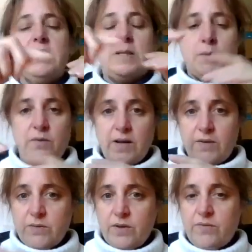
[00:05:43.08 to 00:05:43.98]
3 times
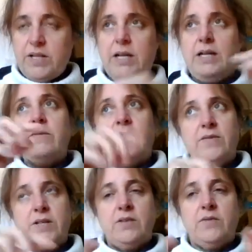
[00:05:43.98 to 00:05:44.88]
5 is 15,
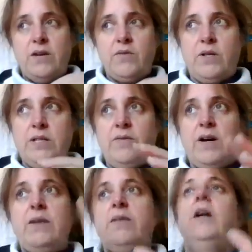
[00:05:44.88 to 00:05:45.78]
5 times 5,
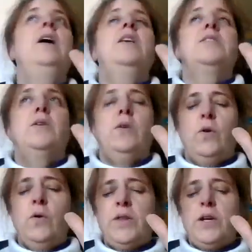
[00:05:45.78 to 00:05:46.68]
25. So
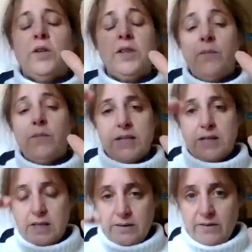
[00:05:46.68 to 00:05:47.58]
all the odd numbers
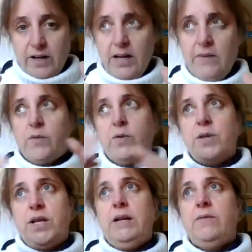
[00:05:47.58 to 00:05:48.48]
end in a 5,
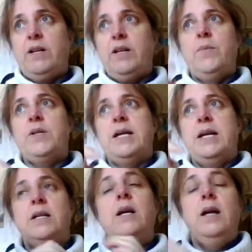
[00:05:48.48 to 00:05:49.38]
all the even numbers
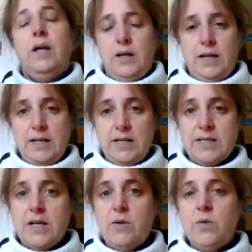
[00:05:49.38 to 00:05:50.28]
end in a
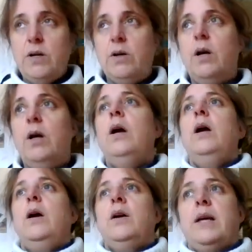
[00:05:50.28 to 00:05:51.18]
0.
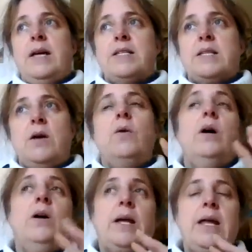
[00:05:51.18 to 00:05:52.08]
Okay, so
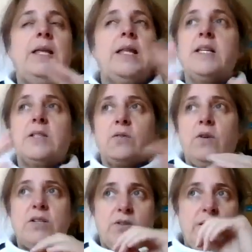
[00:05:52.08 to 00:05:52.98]
that's
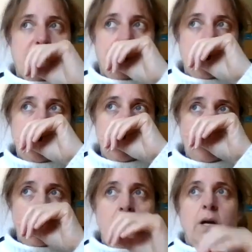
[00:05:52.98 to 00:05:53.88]
quite straightforward.
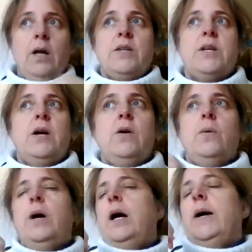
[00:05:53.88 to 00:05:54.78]
So